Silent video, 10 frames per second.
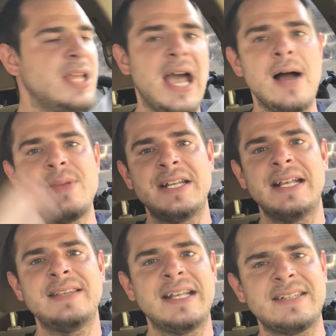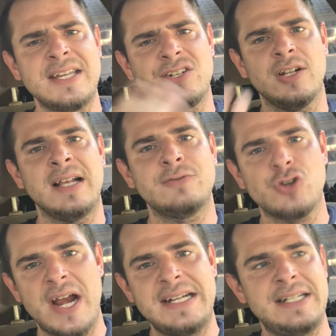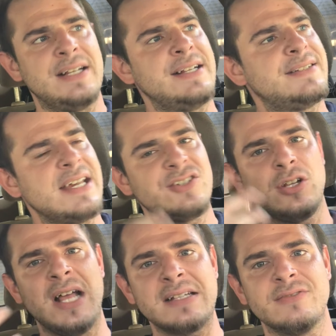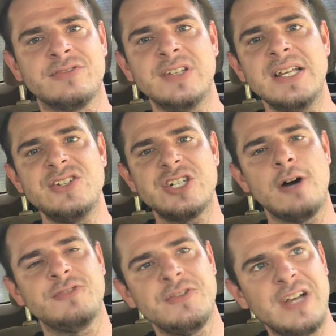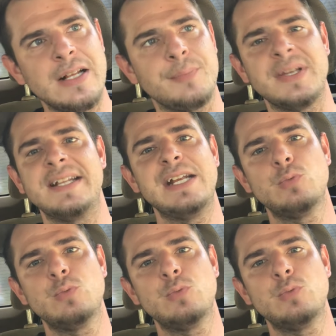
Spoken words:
I mean, and that takes a lot of training, and it takes a lot of self-development,